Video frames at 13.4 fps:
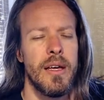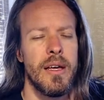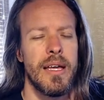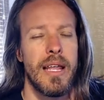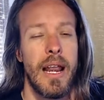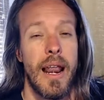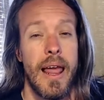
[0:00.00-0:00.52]

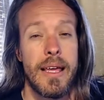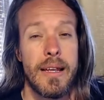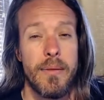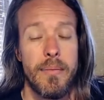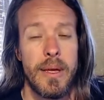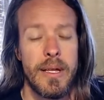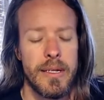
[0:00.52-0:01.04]

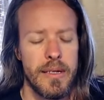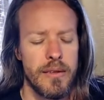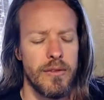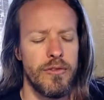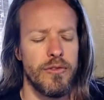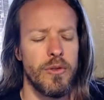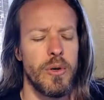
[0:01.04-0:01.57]
enlightenment, a
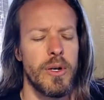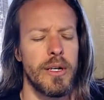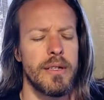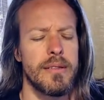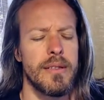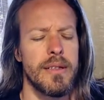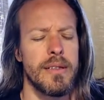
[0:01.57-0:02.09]
euphoric
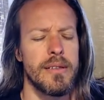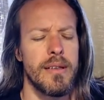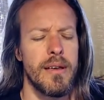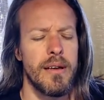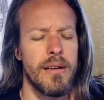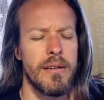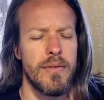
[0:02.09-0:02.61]
sense
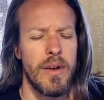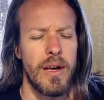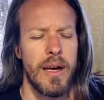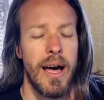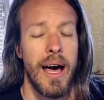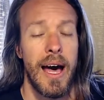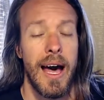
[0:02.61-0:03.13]
of a
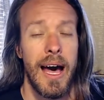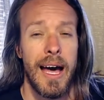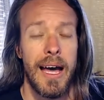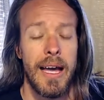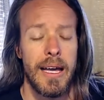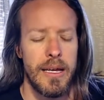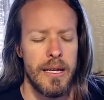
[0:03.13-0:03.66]

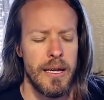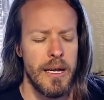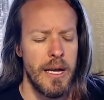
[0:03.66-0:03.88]
high.